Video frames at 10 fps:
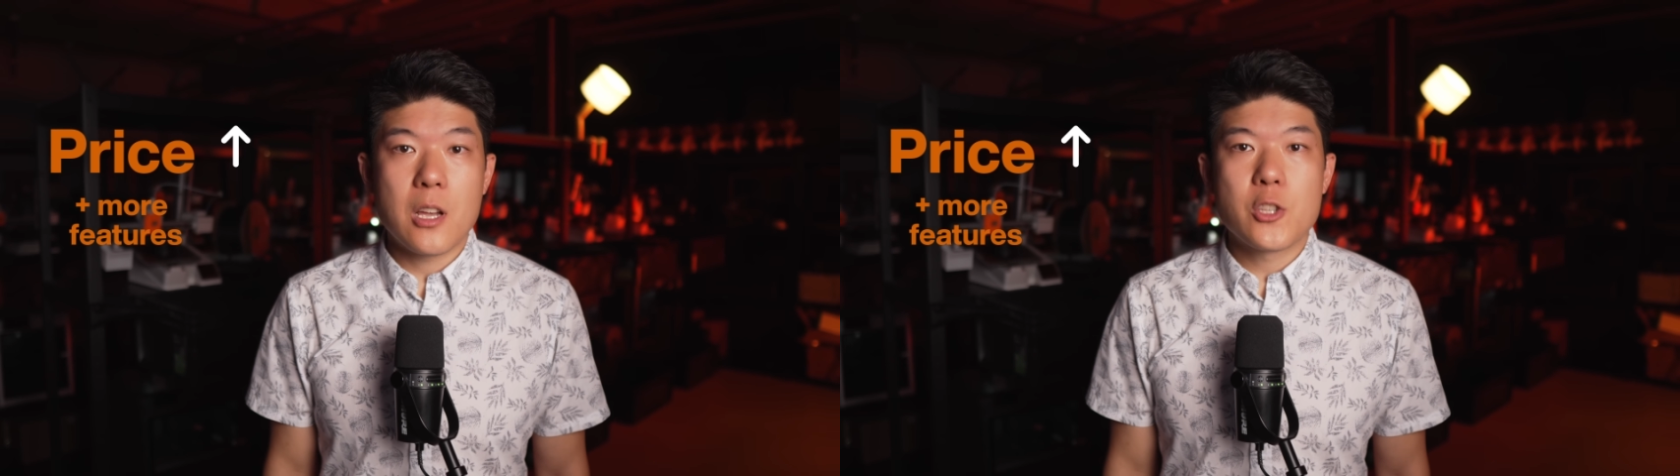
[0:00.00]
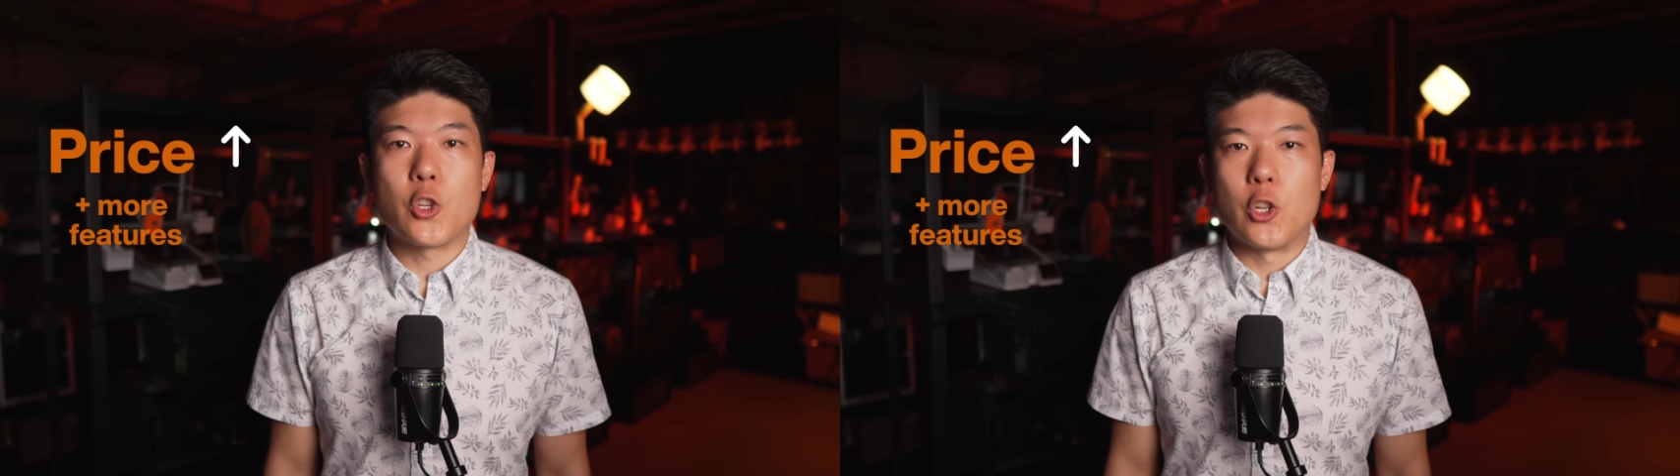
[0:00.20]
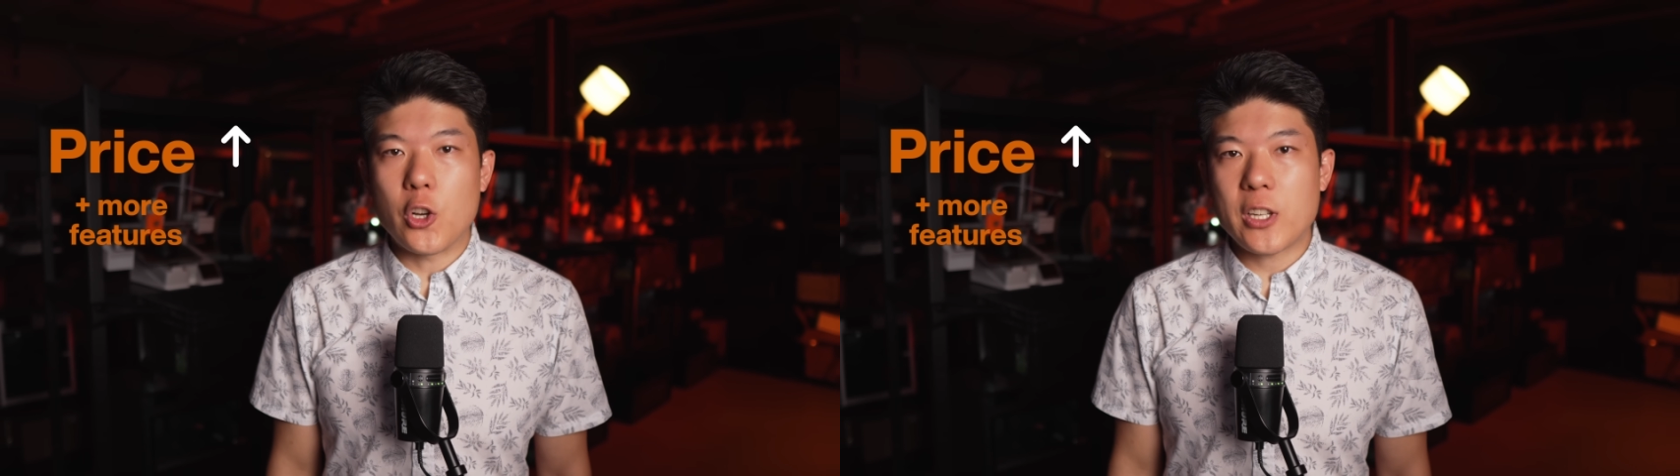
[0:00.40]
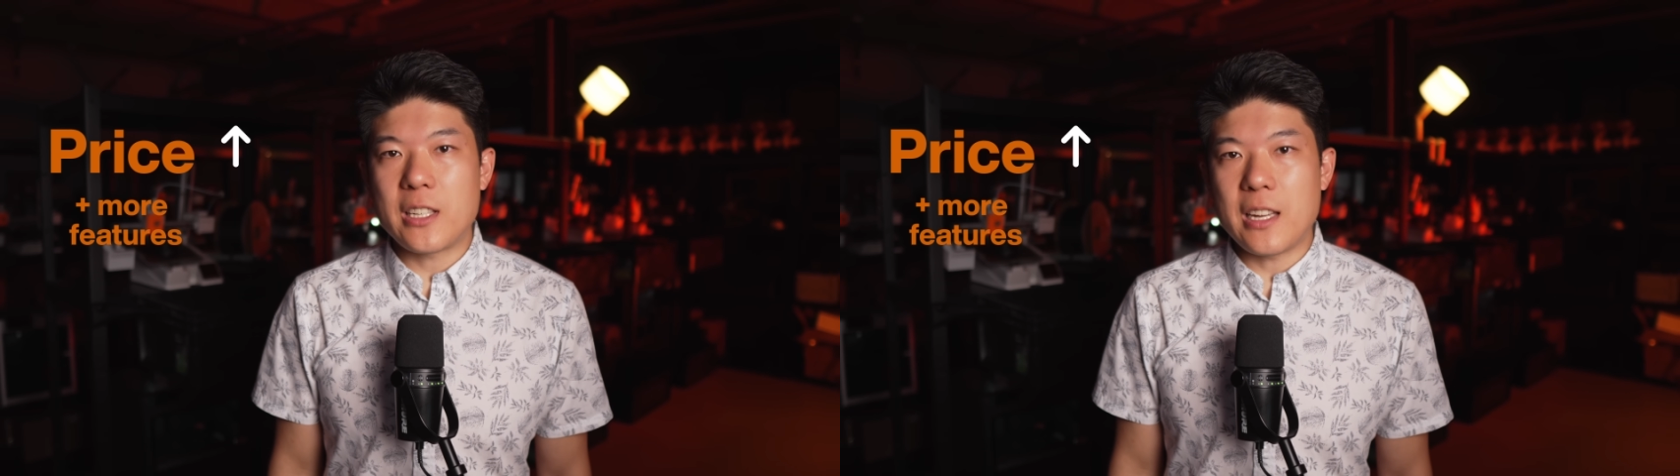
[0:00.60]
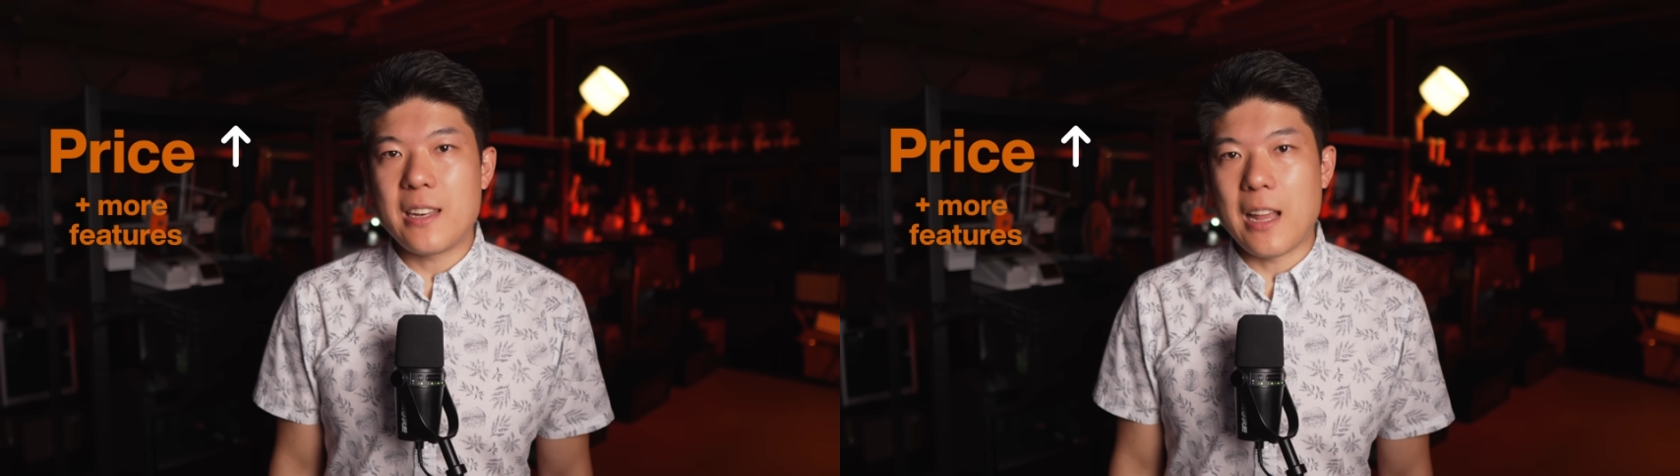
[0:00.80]
so lock it
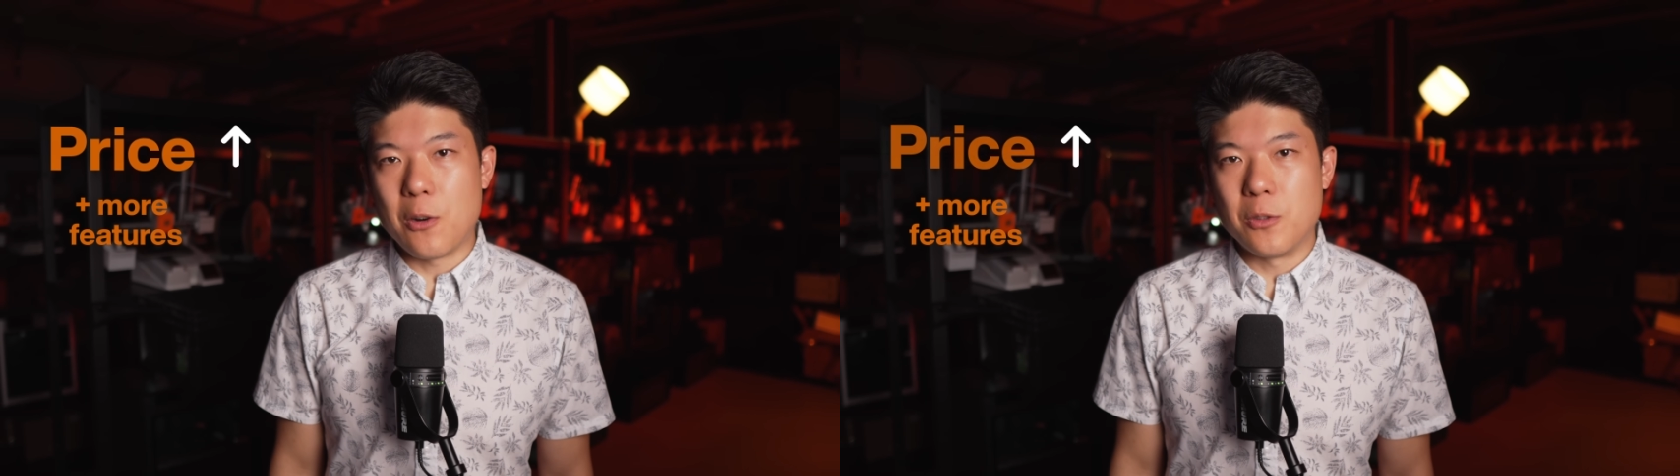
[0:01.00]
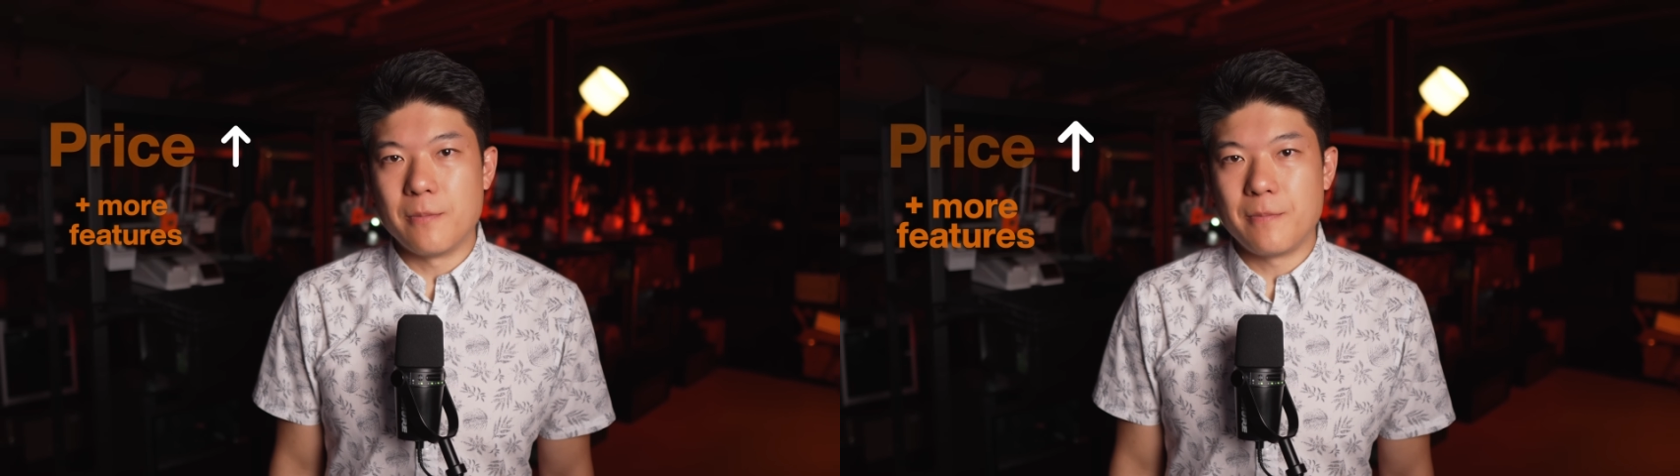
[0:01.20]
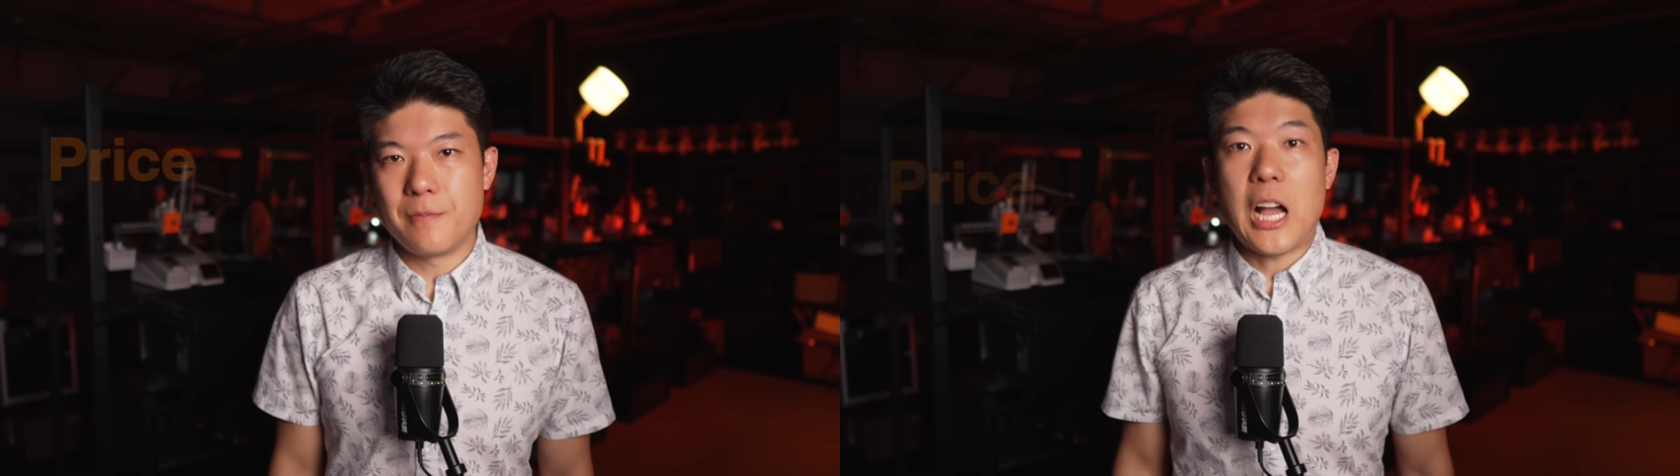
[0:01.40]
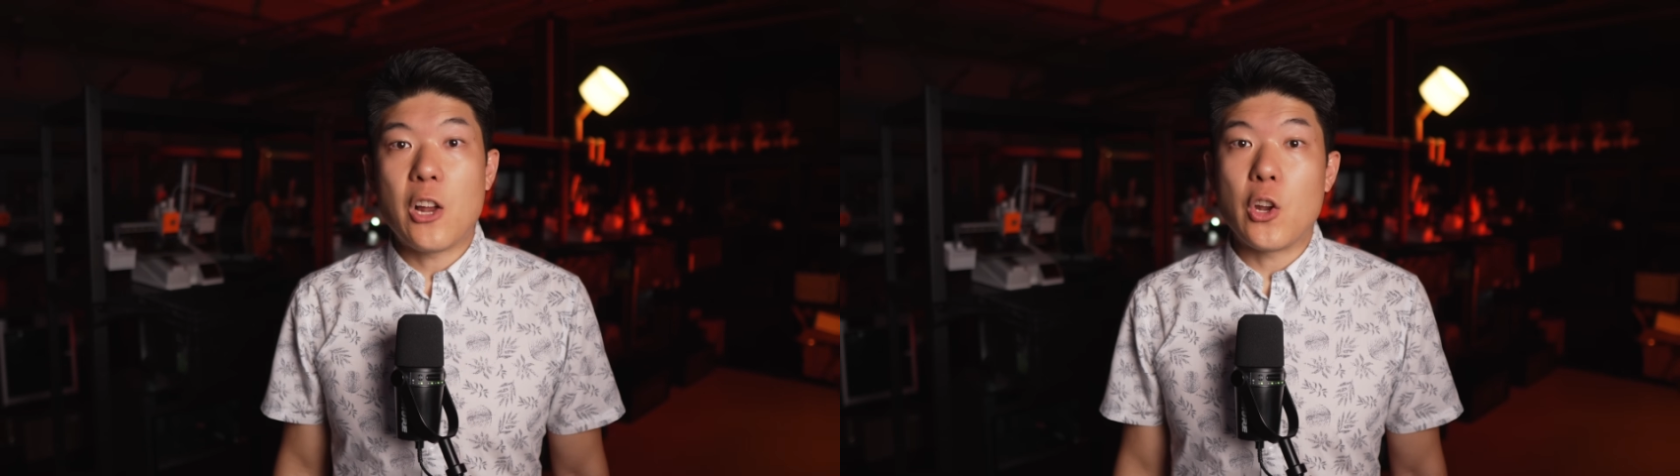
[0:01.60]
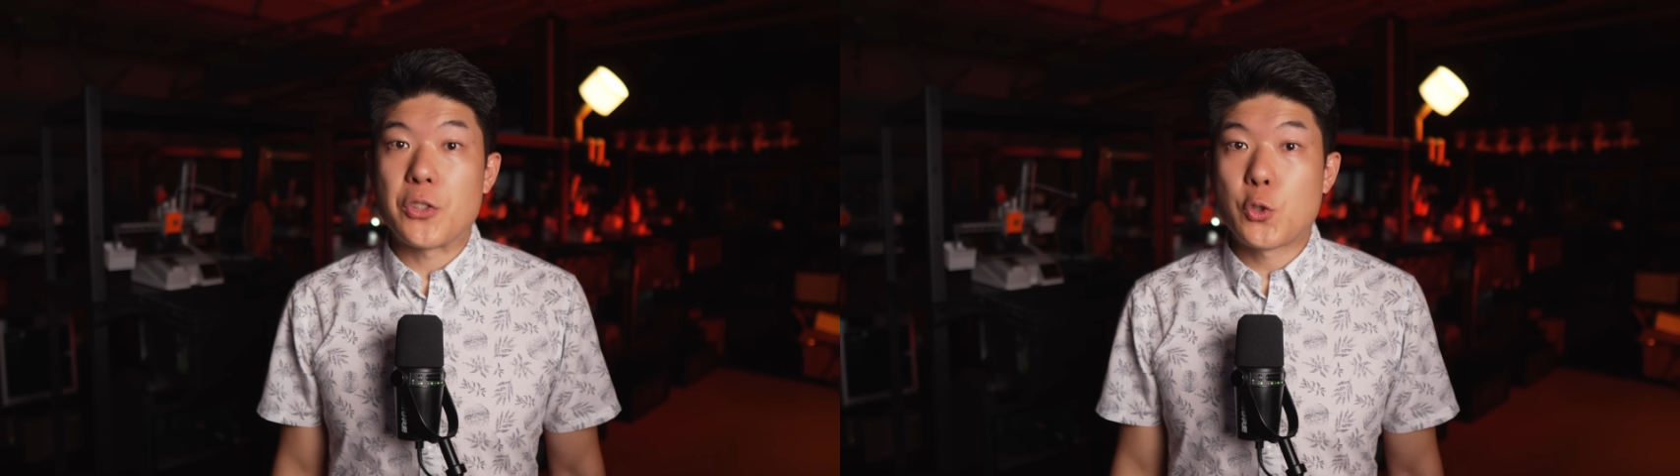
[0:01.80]
in now.
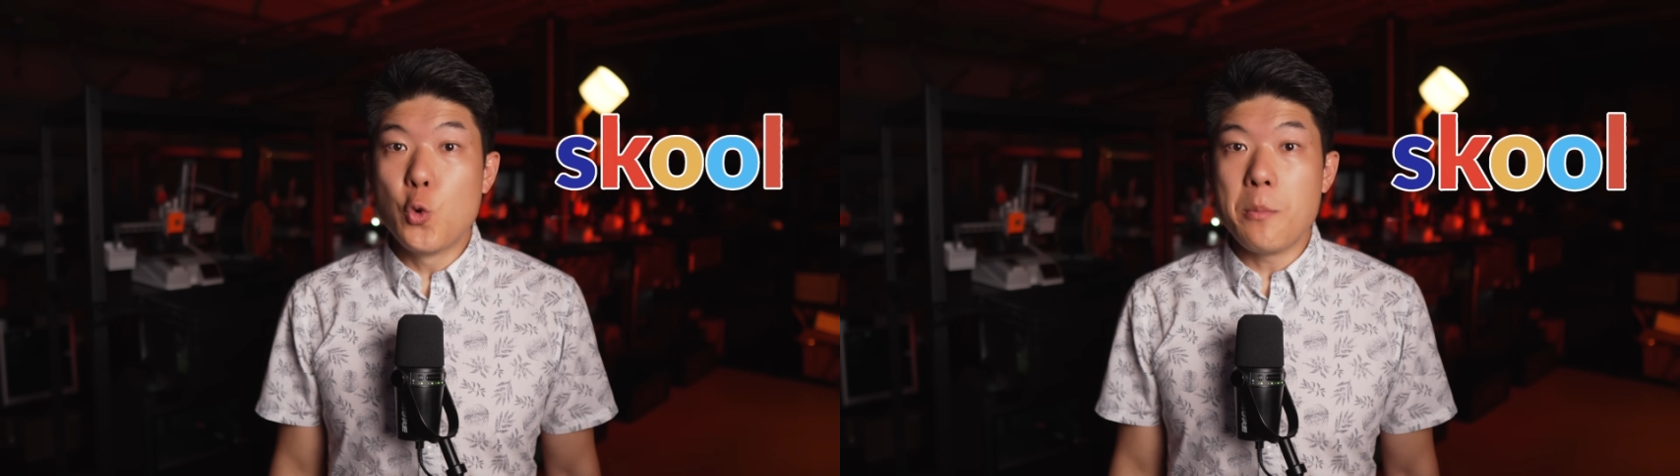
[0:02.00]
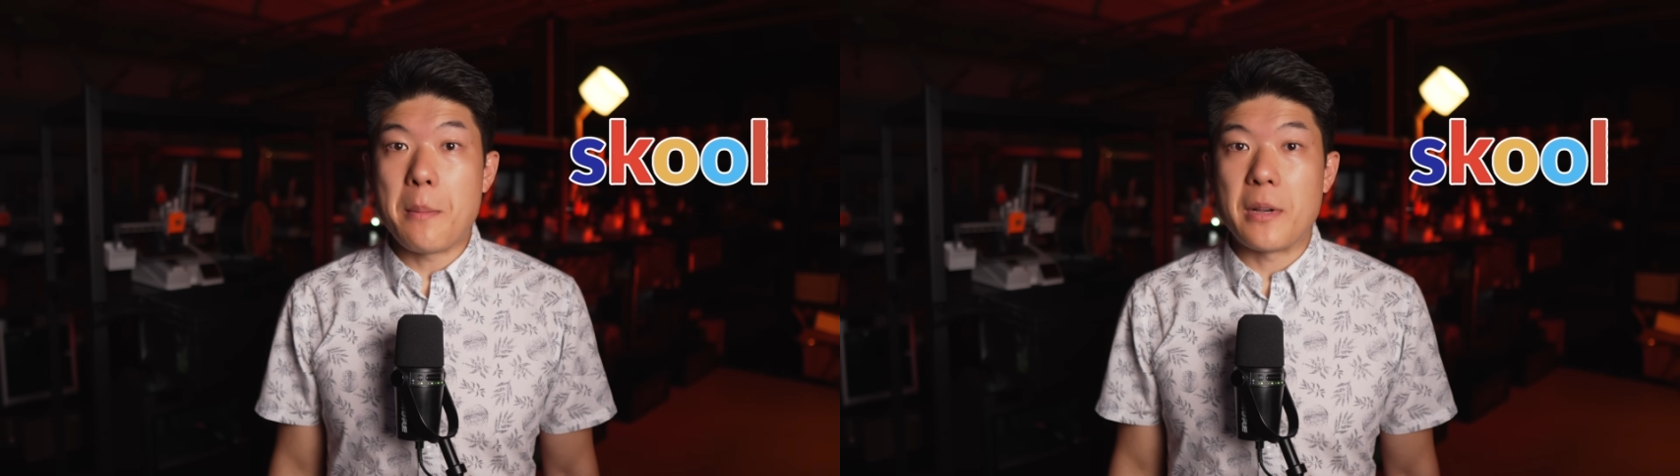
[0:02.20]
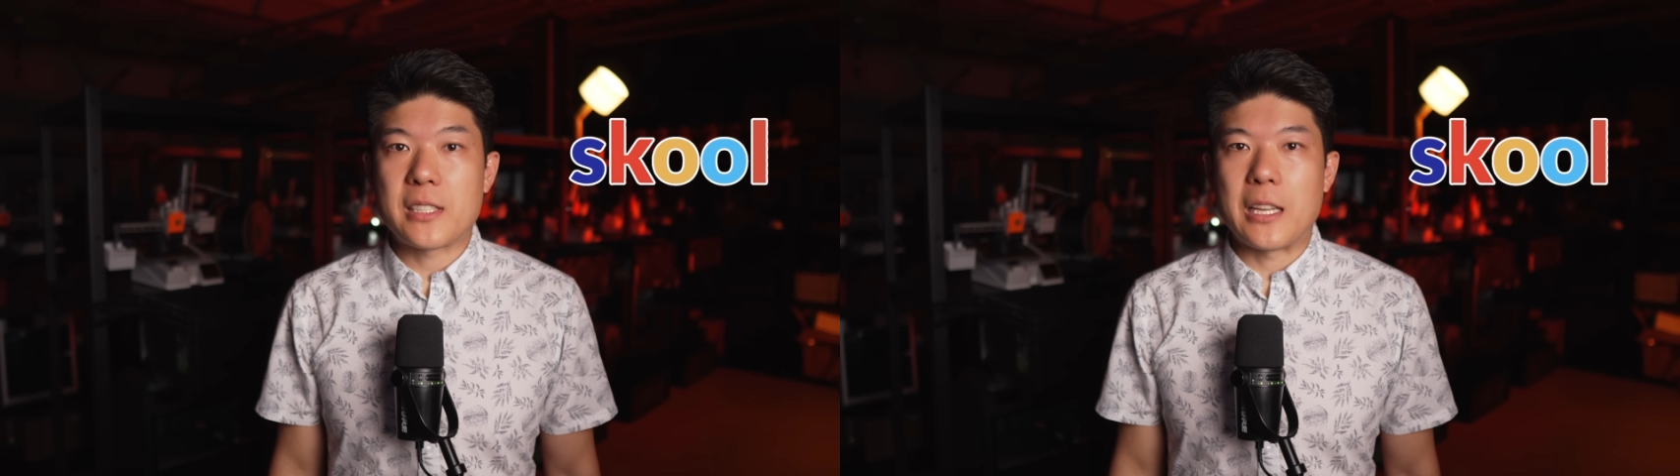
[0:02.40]
All our school members get